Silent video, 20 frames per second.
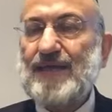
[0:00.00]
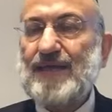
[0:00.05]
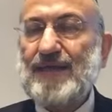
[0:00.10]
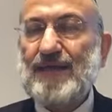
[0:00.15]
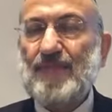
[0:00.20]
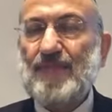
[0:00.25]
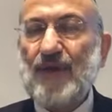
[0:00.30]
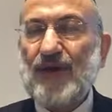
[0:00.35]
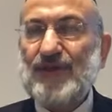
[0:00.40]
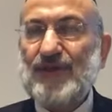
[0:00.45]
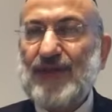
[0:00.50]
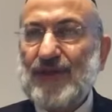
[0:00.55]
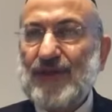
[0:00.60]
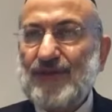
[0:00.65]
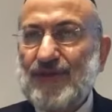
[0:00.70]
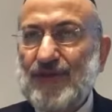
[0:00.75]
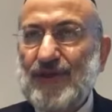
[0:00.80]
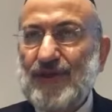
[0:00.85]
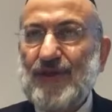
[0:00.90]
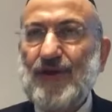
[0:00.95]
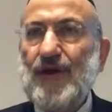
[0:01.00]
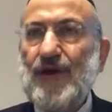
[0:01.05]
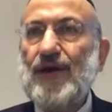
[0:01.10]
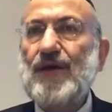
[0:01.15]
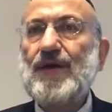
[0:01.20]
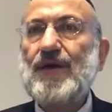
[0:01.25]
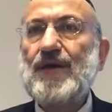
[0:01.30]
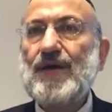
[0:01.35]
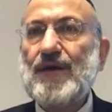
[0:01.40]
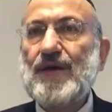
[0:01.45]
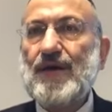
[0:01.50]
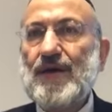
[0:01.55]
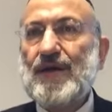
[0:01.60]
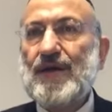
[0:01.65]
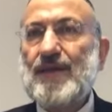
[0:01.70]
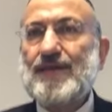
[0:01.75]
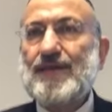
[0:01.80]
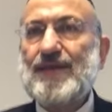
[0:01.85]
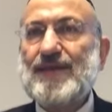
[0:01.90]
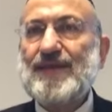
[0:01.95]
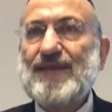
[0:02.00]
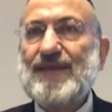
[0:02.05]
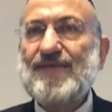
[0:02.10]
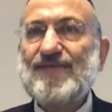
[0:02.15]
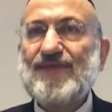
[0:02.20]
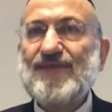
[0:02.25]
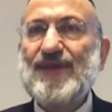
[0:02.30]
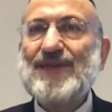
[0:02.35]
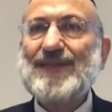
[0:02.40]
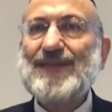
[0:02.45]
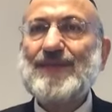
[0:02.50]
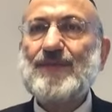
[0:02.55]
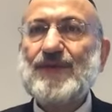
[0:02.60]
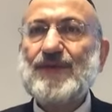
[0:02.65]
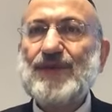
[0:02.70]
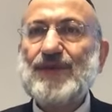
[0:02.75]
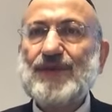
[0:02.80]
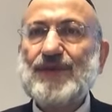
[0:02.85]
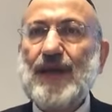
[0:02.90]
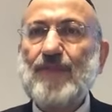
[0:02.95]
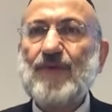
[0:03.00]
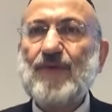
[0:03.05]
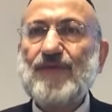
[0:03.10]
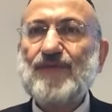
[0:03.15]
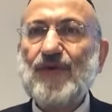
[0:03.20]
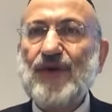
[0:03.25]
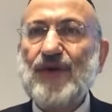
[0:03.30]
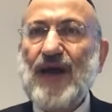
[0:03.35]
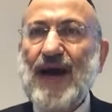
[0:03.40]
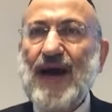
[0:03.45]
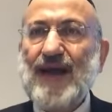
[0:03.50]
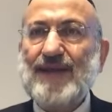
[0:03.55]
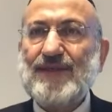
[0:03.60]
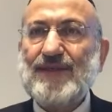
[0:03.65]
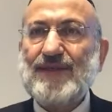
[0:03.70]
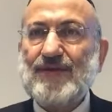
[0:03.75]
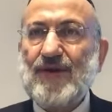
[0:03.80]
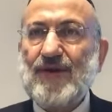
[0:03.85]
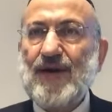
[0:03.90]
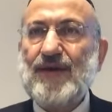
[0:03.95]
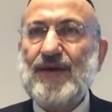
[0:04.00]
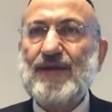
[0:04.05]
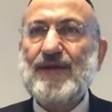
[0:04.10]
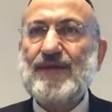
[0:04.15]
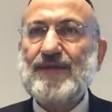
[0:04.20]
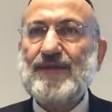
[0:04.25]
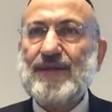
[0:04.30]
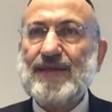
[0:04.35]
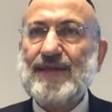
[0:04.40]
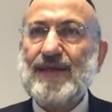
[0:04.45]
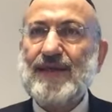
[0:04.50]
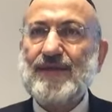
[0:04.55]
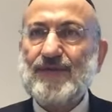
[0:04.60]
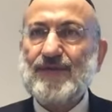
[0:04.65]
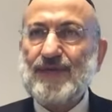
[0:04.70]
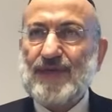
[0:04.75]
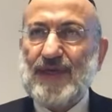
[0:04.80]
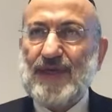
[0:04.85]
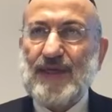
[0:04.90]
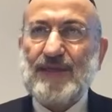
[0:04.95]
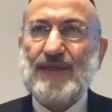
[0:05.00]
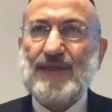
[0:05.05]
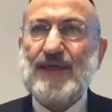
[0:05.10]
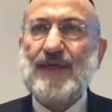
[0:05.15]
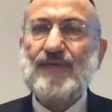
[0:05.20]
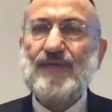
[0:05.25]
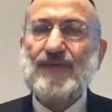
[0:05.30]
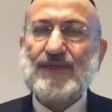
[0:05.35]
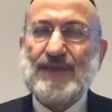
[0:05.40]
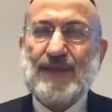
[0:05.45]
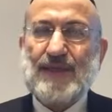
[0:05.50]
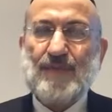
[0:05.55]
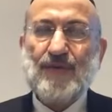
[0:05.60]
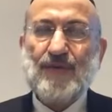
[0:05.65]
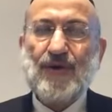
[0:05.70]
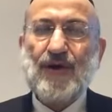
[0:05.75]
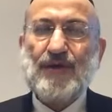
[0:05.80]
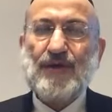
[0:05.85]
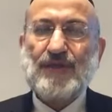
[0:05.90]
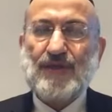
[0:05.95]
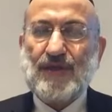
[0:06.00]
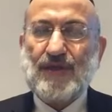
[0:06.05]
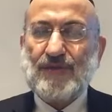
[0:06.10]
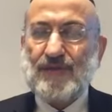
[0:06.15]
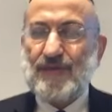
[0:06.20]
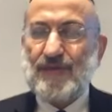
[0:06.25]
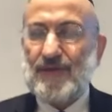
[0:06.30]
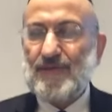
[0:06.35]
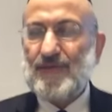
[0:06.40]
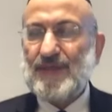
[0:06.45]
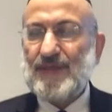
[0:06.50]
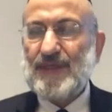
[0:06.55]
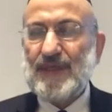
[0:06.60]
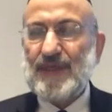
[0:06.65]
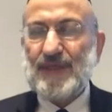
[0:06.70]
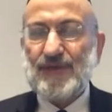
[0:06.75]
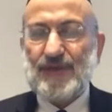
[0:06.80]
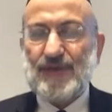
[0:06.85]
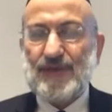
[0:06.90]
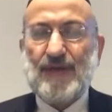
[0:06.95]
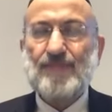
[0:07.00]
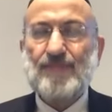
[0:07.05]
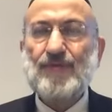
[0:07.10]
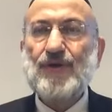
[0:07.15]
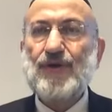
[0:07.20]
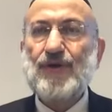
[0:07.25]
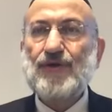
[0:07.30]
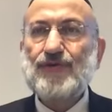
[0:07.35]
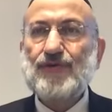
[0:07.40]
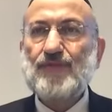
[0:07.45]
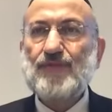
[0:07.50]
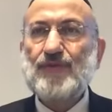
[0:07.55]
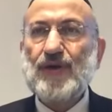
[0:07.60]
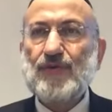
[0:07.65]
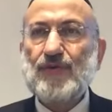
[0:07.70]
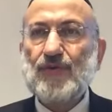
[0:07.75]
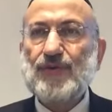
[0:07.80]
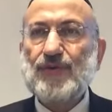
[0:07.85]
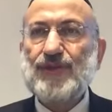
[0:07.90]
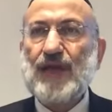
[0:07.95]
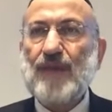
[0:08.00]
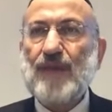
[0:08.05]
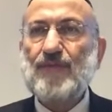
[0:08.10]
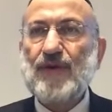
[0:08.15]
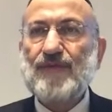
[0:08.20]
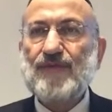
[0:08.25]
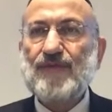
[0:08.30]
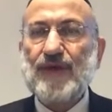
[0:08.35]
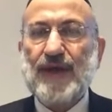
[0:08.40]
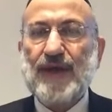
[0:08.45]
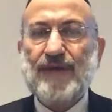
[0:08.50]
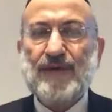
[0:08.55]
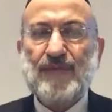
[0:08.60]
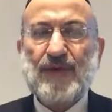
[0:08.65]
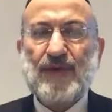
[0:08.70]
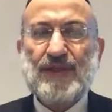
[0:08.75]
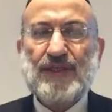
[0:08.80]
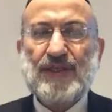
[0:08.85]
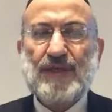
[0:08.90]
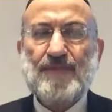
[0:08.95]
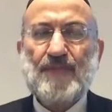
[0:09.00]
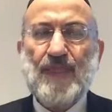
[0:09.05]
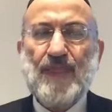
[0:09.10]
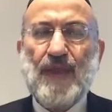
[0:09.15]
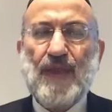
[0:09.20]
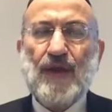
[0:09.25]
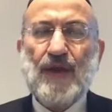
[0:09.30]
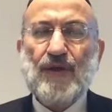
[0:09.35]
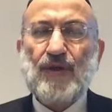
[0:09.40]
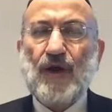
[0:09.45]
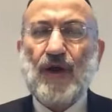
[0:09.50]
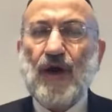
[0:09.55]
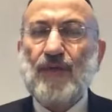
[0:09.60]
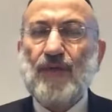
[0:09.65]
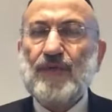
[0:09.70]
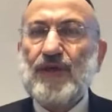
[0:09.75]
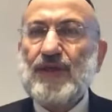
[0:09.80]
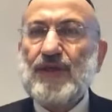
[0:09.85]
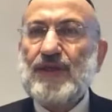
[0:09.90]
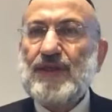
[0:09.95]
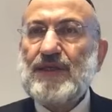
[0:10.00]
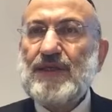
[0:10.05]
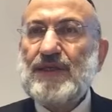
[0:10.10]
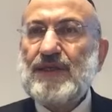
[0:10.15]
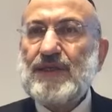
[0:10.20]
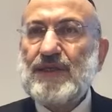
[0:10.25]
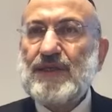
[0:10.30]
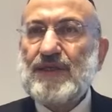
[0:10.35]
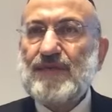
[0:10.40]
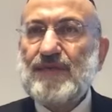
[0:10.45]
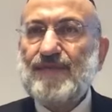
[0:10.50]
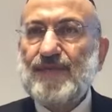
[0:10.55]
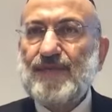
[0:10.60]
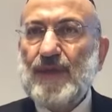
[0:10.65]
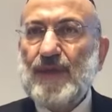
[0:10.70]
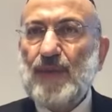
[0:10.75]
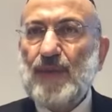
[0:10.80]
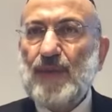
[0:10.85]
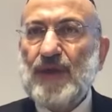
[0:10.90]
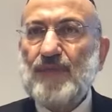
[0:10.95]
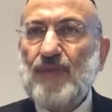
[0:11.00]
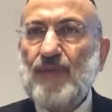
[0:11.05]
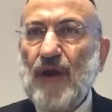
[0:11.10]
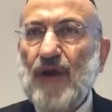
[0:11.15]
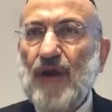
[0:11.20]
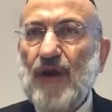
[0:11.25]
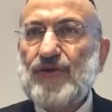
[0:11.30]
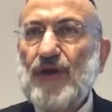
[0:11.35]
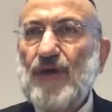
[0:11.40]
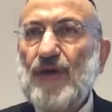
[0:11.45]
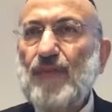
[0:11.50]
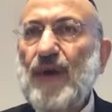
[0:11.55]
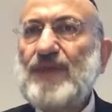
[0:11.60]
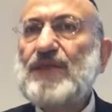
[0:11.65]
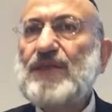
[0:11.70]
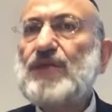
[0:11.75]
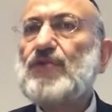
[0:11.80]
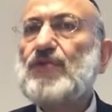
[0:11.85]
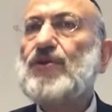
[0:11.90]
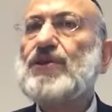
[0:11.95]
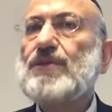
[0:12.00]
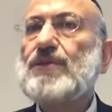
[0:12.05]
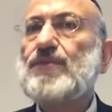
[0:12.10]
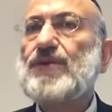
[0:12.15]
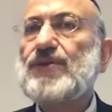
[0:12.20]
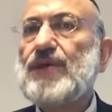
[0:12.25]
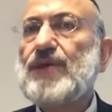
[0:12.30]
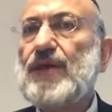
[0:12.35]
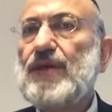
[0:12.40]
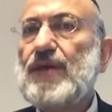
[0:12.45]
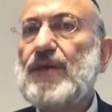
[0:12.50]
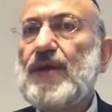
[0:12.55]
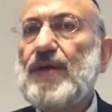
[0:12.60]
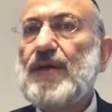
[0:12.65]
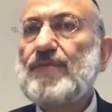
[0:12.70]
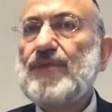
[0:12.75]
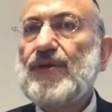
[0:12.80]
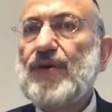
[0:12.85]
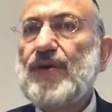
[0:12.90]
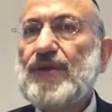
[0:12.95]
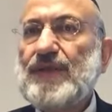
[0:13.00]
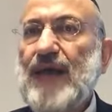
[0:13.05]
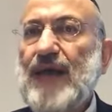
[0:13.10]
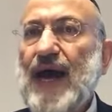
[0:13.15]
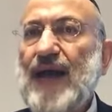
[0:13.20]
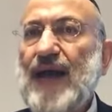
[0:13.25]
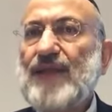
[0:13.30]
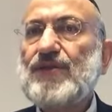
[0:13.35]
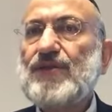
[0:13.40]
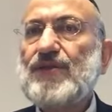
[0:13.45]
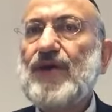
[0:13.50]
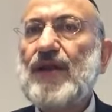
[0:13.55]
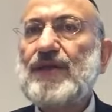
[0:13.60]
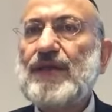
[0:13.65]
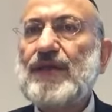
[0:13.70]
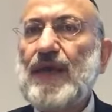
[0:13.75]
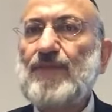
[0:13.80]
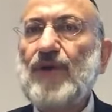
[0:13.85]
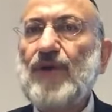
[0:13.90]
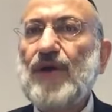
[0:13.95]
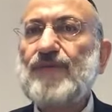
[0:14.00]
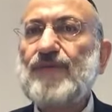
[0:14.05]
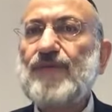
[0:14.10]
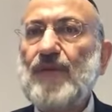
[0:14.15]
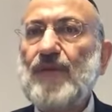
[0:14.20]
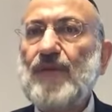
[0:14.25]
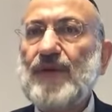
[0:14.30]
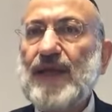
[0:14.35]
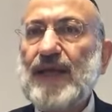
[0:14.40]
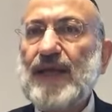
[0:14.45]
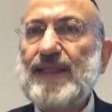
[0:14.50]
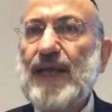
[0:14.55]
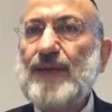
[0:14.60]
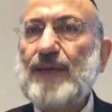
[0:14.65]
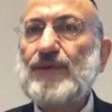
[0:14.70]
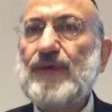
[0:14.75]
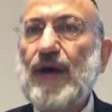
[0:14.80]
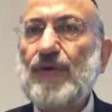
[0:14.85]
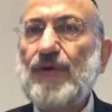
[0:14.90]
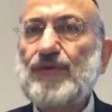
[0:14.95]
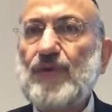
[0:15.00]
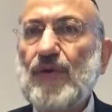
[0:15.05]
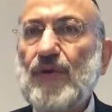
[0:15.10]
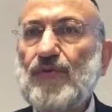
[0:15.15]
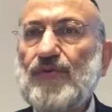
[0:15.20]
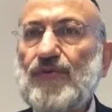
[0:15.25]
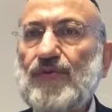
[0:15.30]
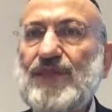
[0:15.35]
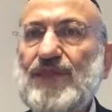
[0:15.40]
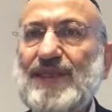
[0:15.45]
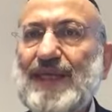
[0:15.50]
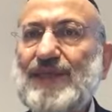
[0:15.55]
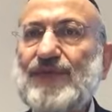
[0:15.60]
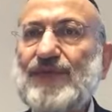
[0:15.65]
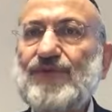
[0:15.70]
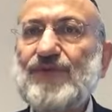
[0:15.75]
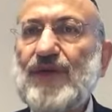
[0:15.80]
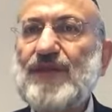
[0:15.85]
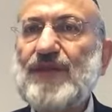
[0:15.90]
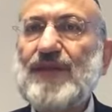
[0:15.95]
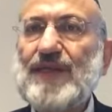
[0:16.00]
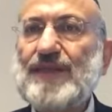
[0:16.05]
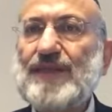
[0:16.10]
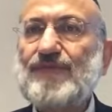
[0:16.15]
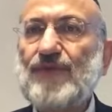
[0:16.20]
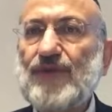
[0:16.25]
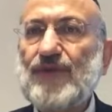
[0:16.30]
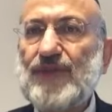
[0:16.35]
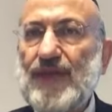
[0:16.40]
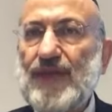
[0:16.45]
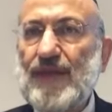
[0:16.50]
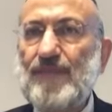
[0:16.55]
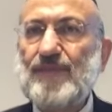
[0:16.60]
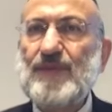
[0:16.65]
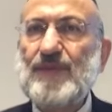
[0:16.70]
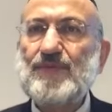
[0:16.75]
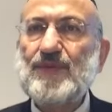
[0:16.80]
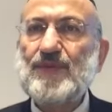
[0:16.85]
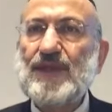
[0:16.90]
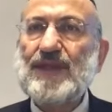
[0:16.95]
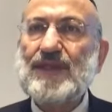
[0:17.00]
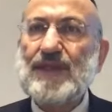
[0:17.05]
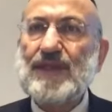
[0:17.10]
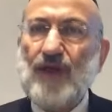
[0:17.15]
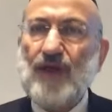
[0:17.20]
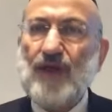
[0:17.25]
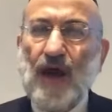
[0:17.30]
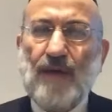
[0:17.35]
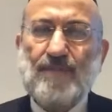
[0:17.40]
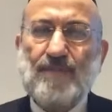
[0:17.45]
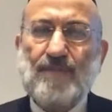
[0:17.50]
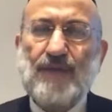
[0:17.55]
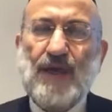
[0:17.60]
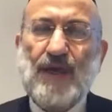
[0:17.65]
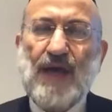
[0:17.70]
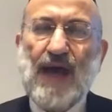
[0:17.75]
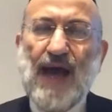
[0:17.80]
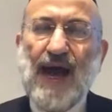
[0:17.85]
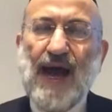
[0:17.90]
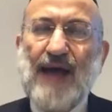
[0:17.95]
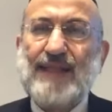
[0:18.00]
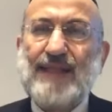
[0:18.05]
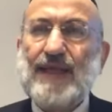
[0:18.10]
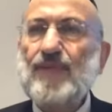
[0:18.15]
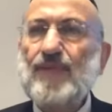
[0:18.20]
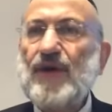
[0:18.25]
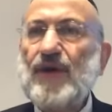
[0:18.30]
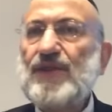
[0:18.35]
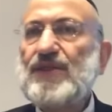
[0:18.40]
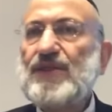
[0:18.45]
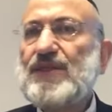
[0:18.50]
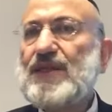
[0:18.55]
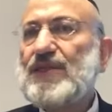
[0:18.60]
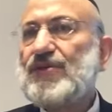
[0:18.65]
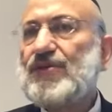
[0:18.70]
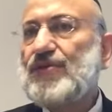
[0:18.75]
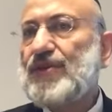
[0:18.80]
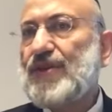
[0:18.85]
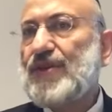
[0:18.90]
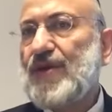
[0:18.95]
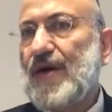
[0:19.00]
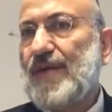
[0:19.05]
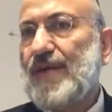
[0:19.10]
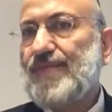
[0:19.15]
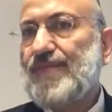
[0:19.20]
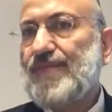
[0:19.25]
a Parashat Shira. It's a very special Shabbat for Kahal Israel. They get together, sing with our social, with Hashem. Should be a good Shabbat for everybody. Now, in this week, Parashat, why is it so special? Because Kahal Israel came out from the Adam, so our Shabbat is such greatness for them, the young, and everybody says Shira.